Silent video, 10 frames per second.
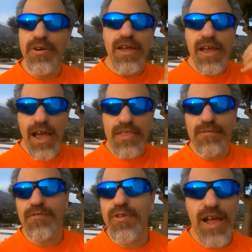at the
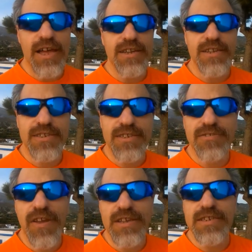full iron distance
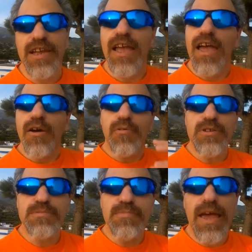racing. What's
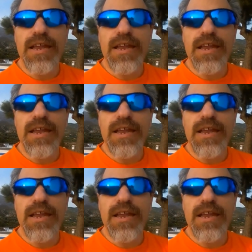made